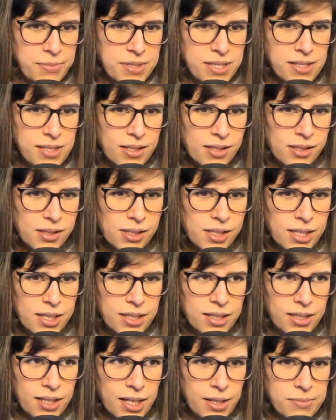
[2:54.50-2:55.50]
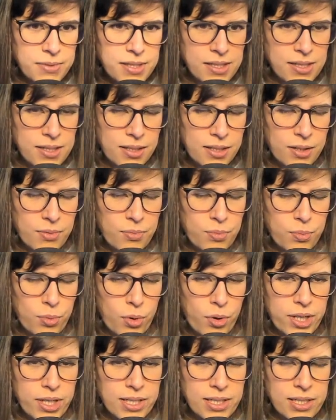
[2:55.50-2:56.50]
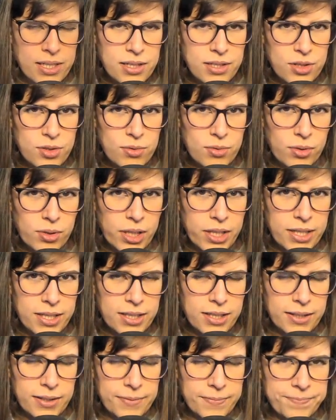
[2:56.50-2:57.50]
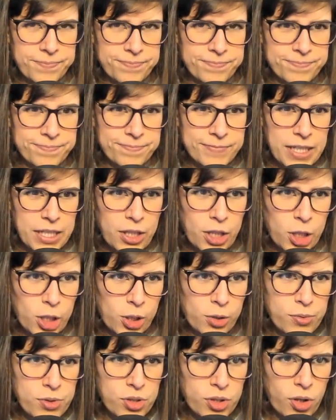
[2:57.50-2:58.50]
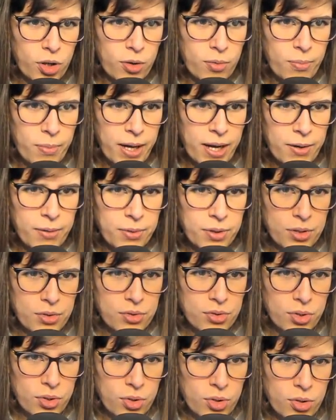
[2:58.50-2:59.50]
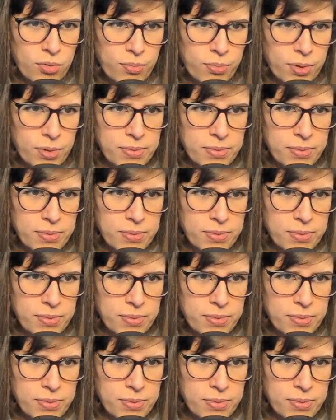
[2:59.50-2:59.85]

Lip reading: still wanting to do like close combat with a troll, but I'm